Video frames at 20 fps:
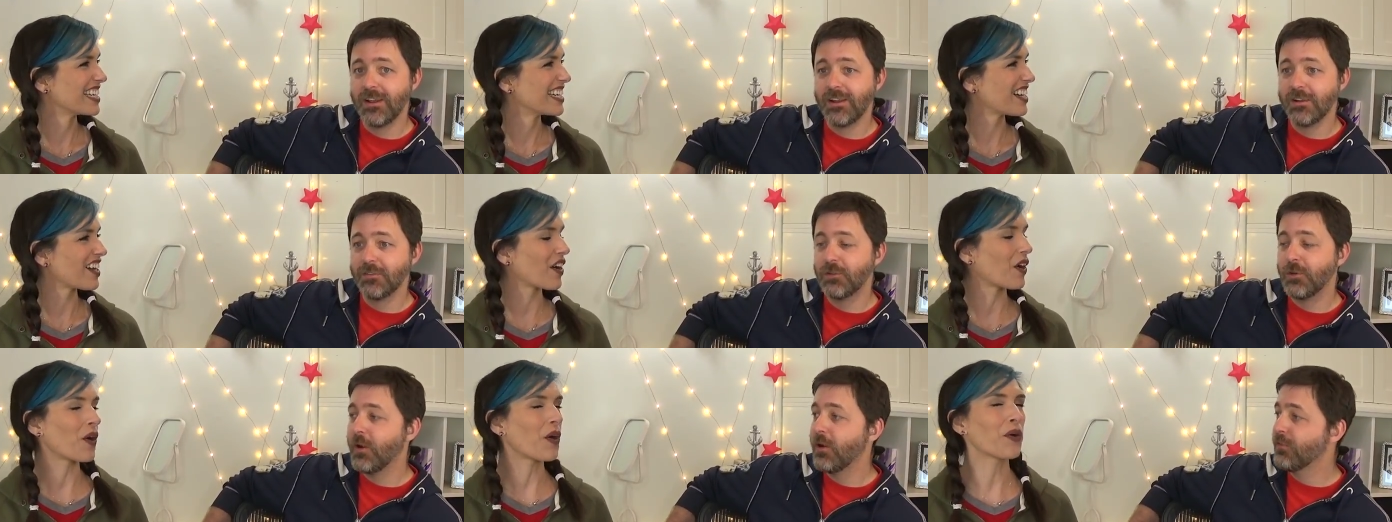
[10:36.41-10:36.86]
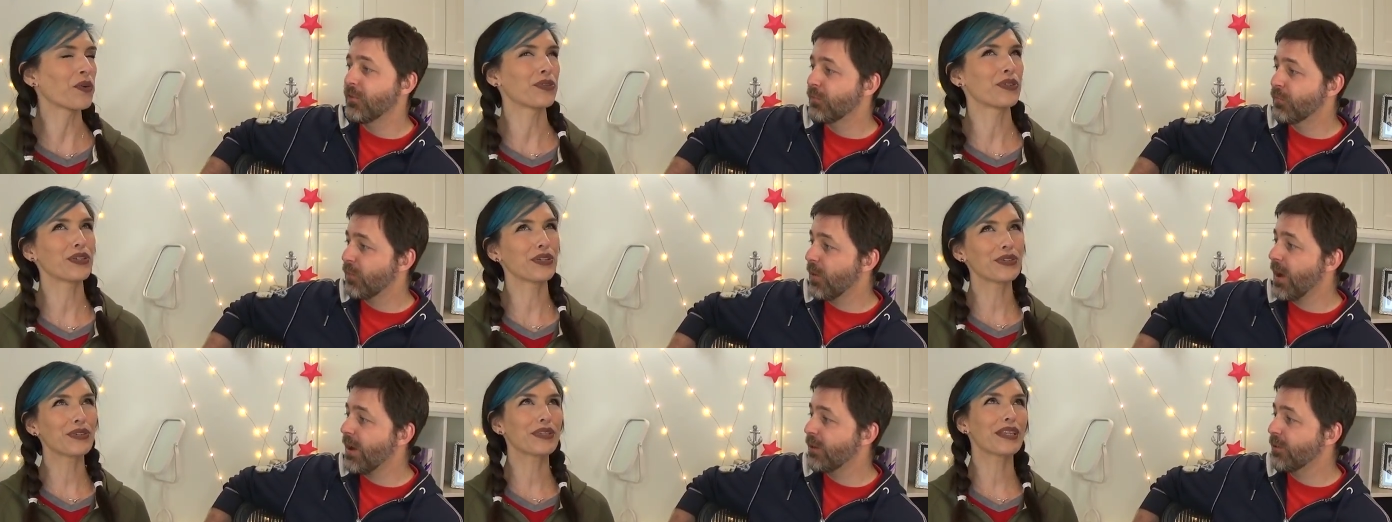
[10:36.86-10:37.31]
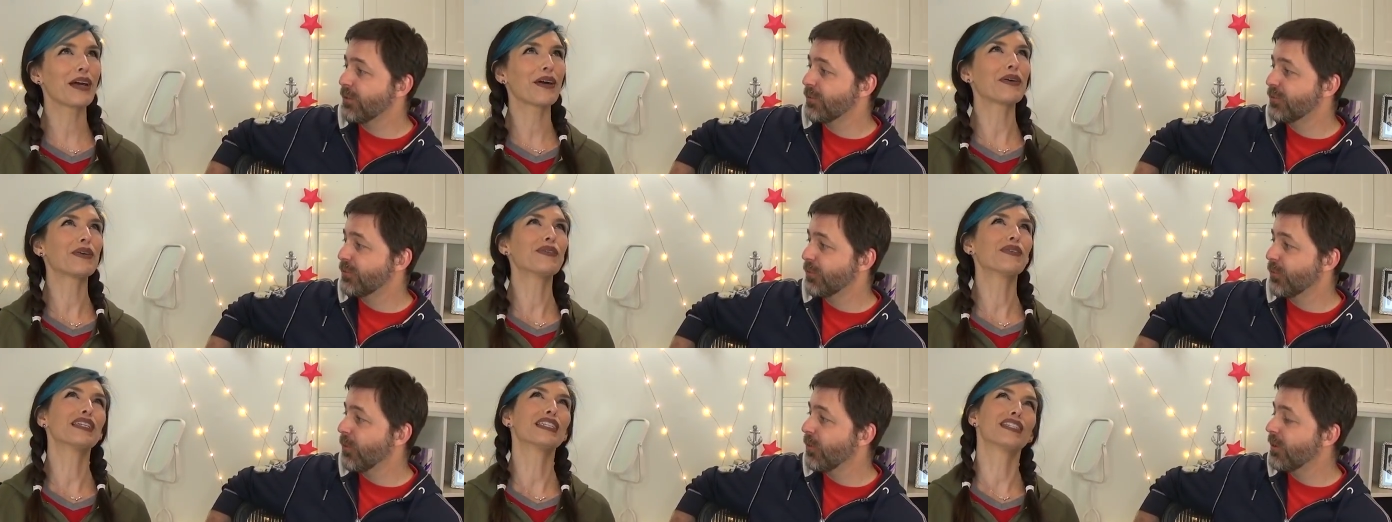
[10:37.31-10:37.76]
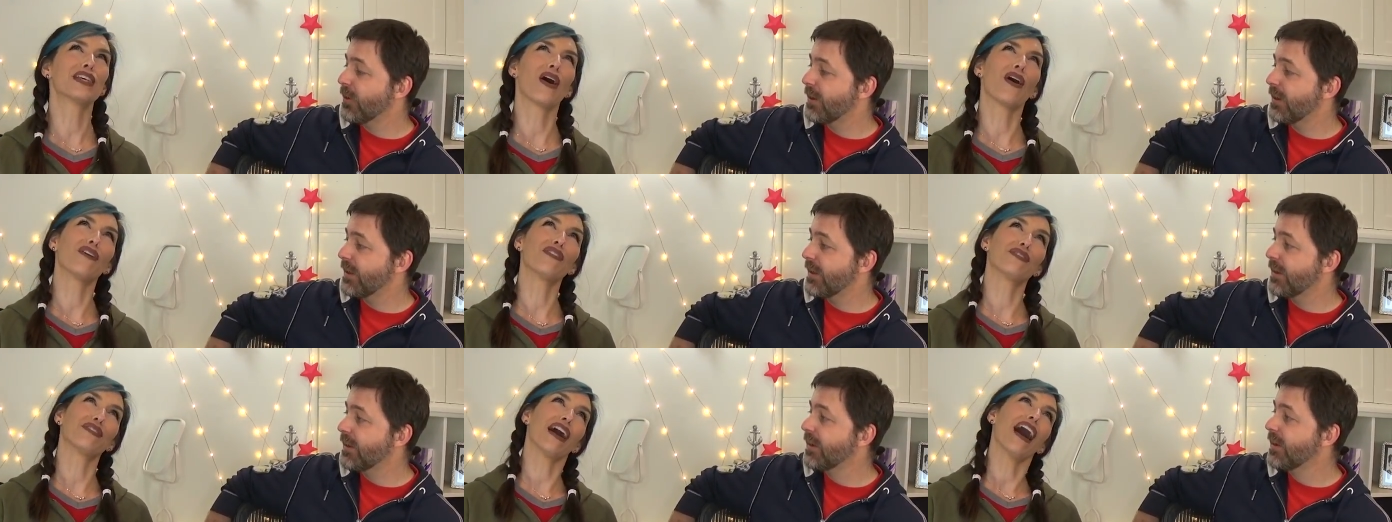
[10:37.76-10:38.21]
Speaker 1: If you oh, have a oh, frat dude, or
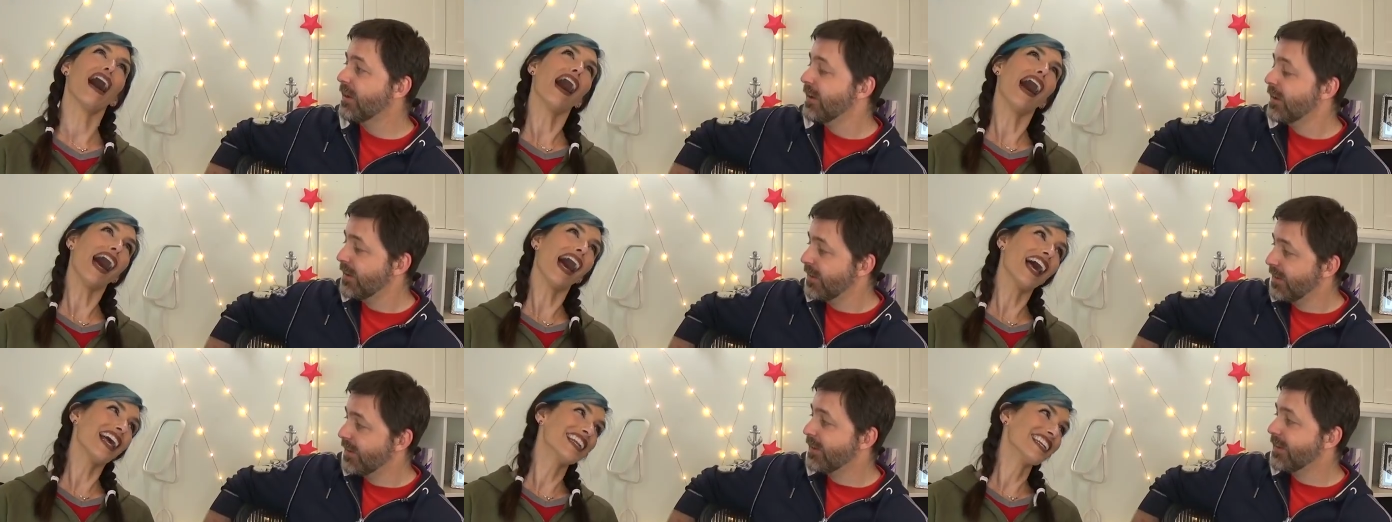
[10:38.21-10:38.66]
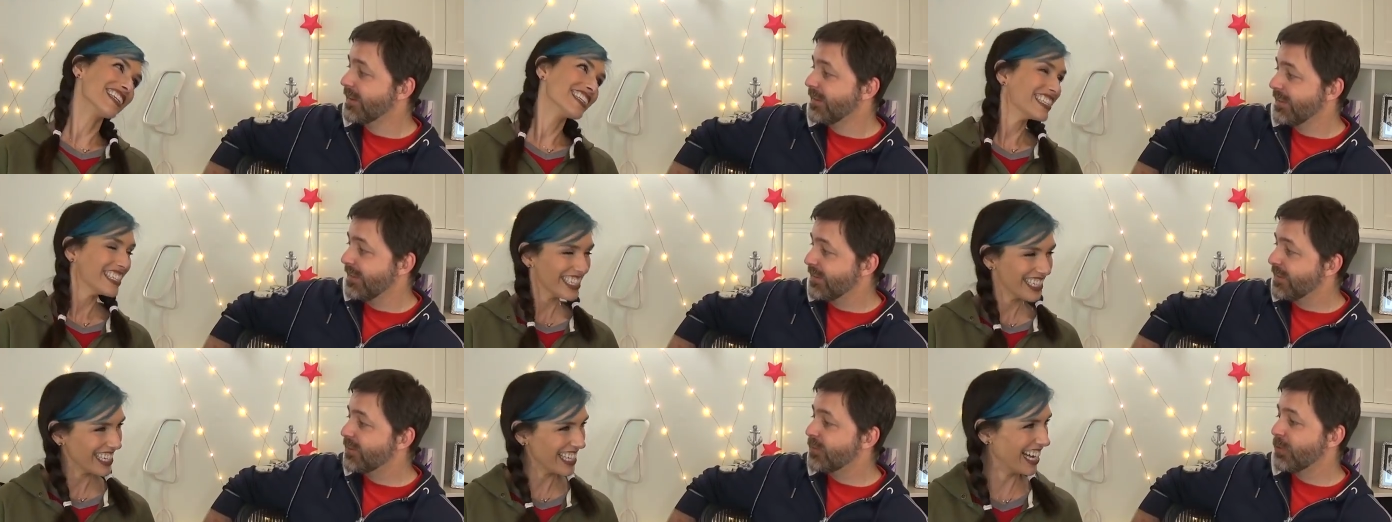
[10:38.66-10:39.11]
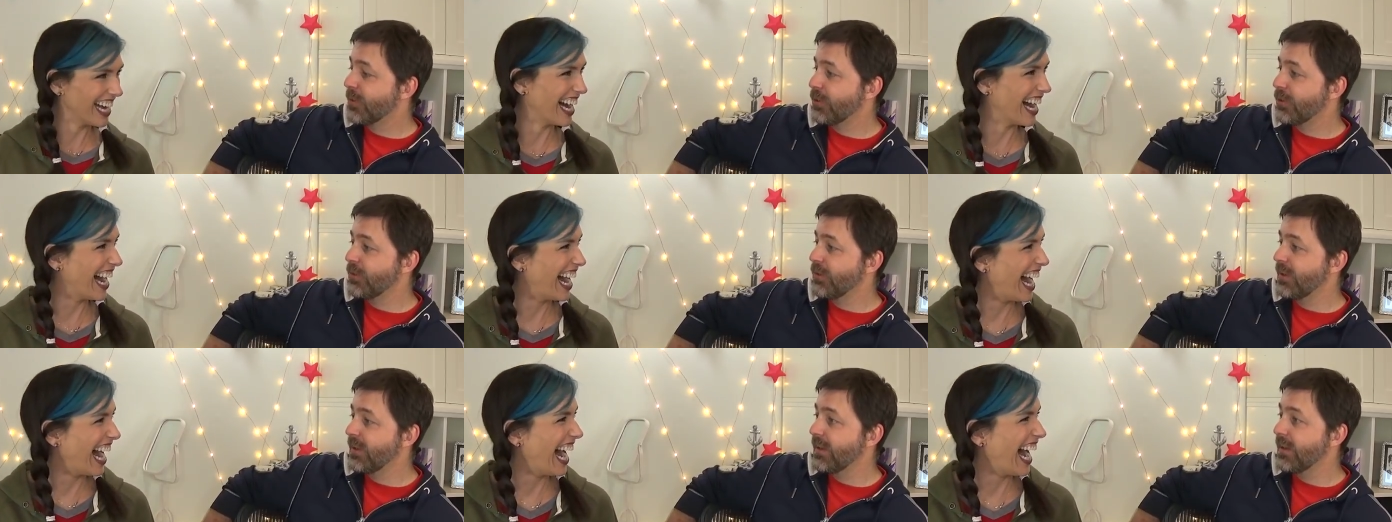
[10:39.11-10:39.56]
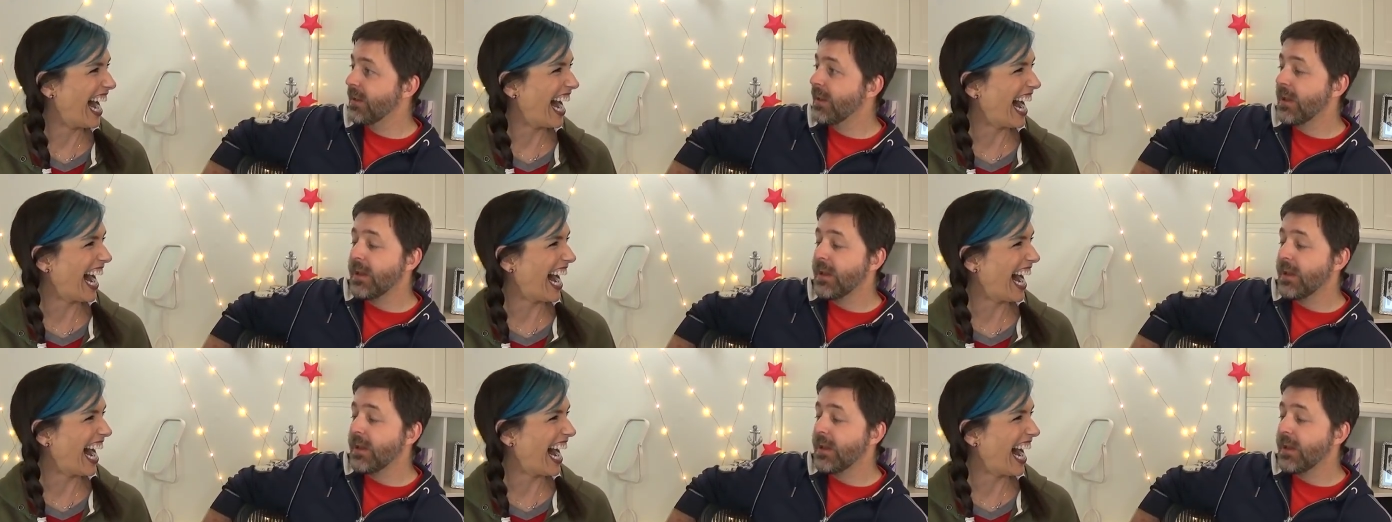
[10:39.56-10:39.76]
sorority. So this is what you need.